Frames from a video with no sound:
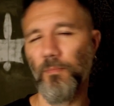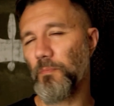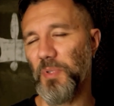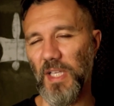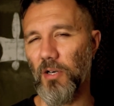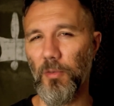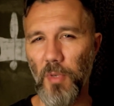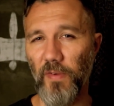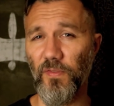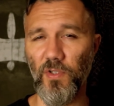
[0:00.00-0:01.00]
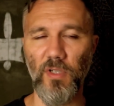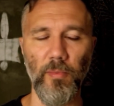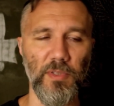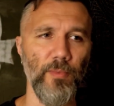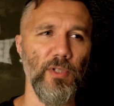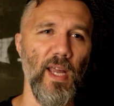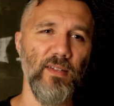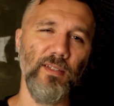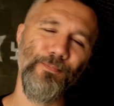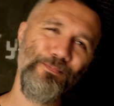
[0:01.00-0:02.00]
but that'll come off the first couple times you
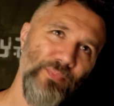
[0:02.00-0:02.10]
cast it.